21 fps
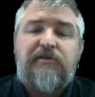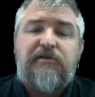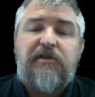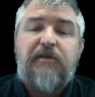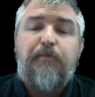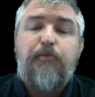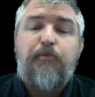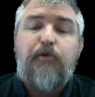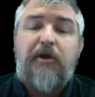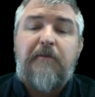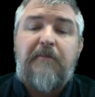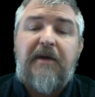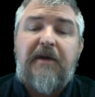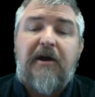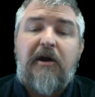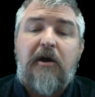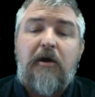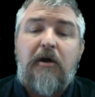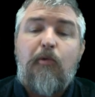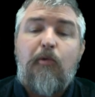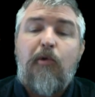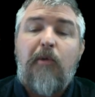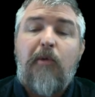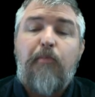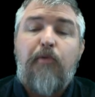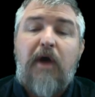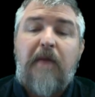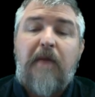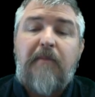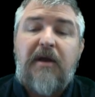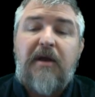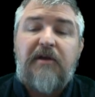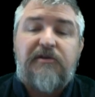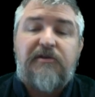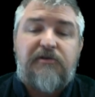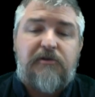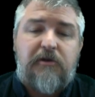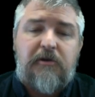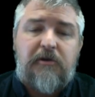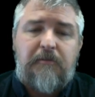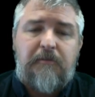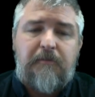the premier, or prime
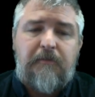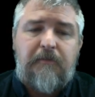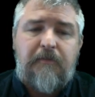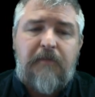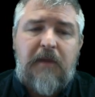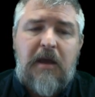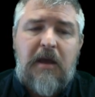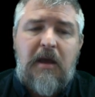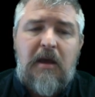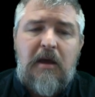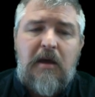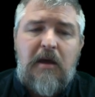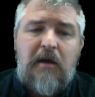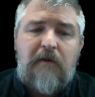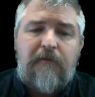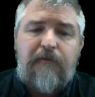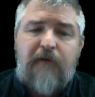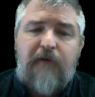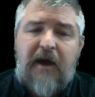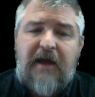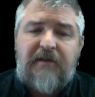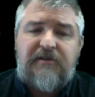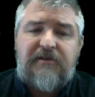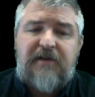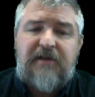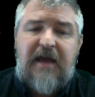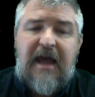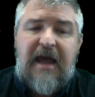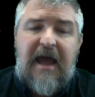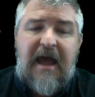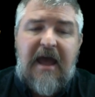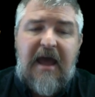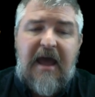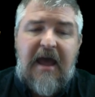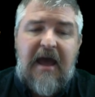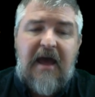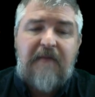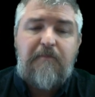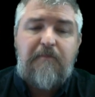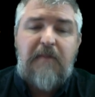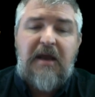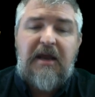minister. France
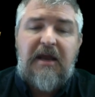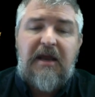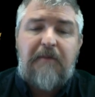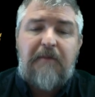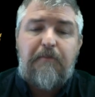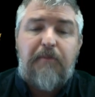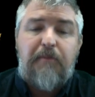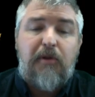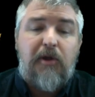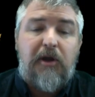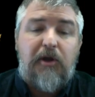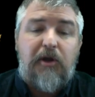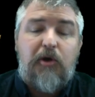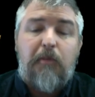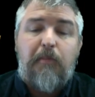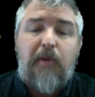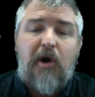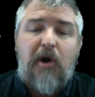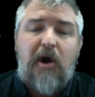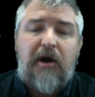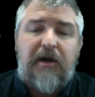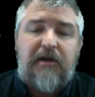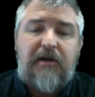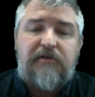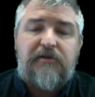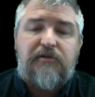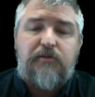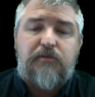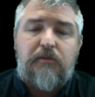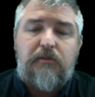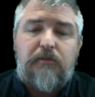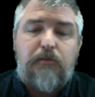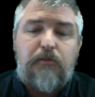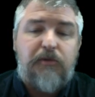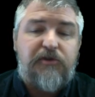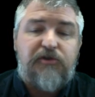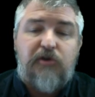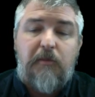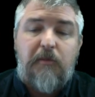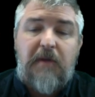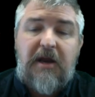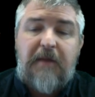had many political parties. With
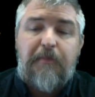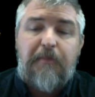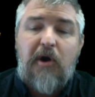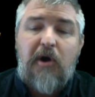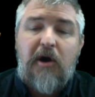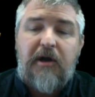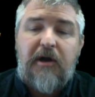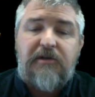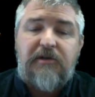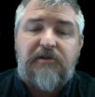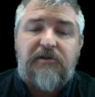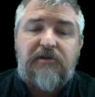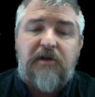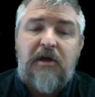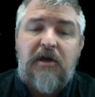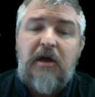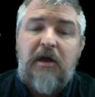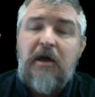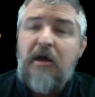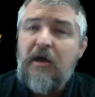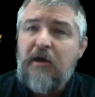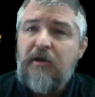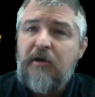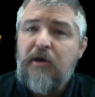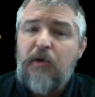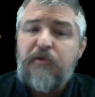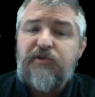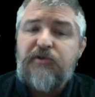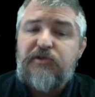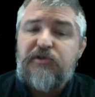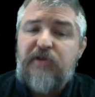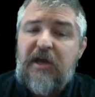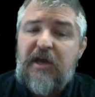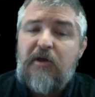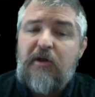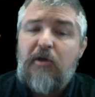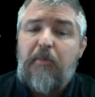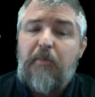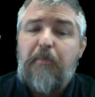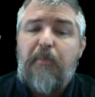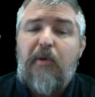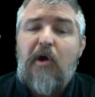so many parties, no
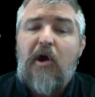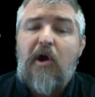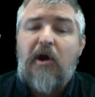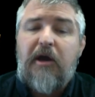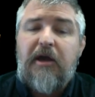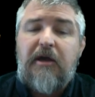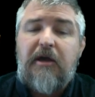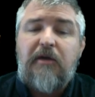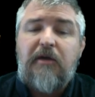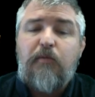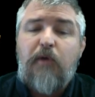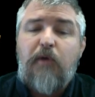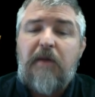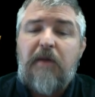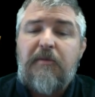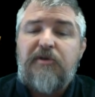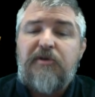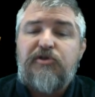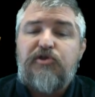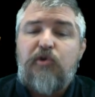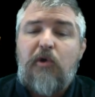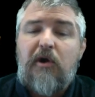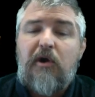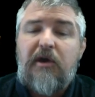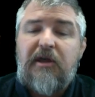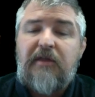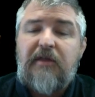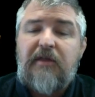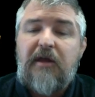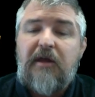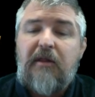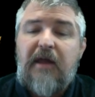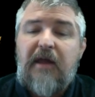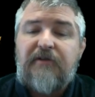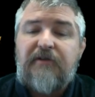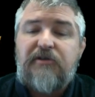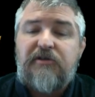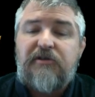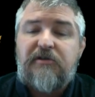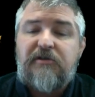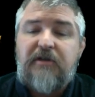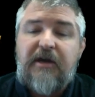single party could win a majority in the
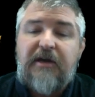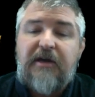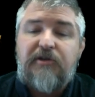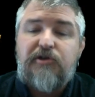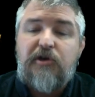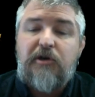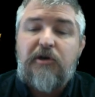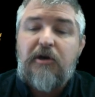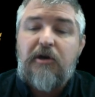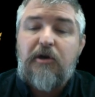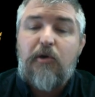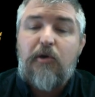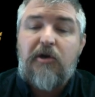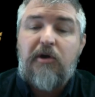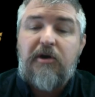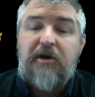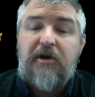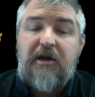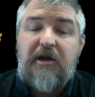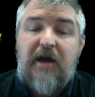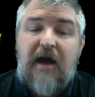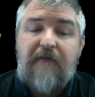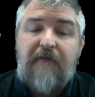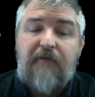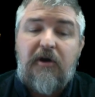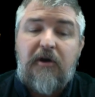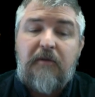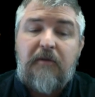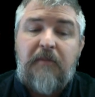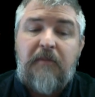legislature, and in order to govern,